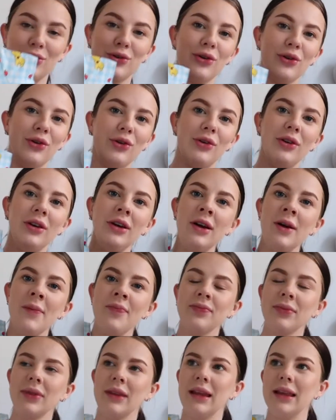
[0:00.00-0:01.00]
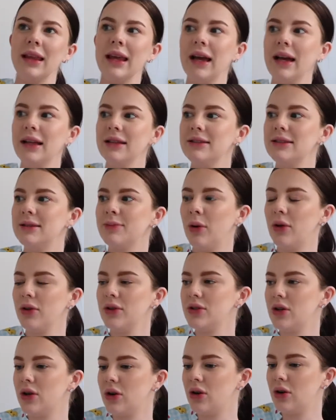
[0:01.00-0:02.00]
cute. I think they had Spot
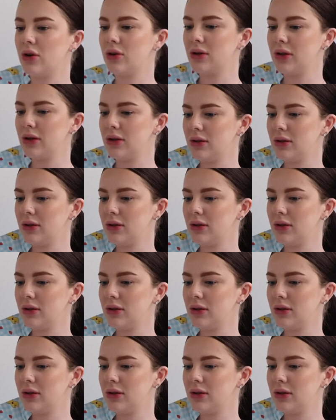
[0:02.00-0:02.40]
the Dog,